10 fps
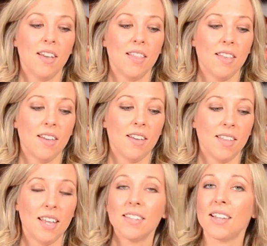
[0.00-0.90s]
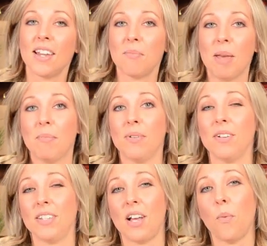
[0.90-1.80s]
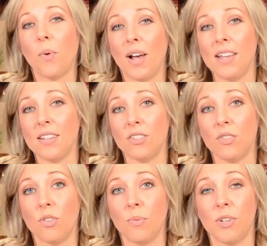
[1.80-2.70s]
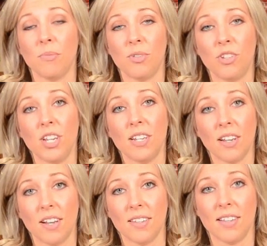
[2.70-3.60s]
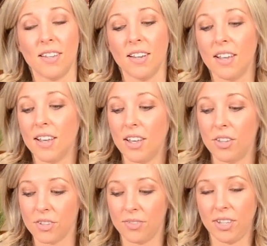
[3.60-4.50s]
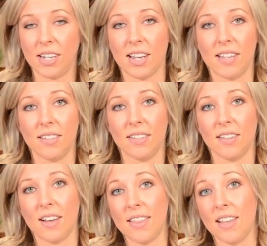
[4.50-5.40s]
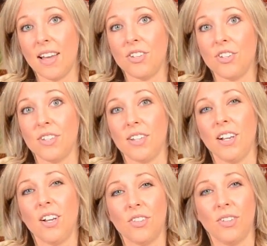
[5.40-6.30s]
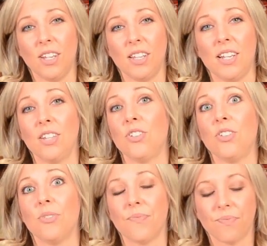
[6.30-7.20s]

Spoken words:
the inside of the paper is not white, so when your machine cuts it, it looks really nice on the edges, and it cuts really clean too.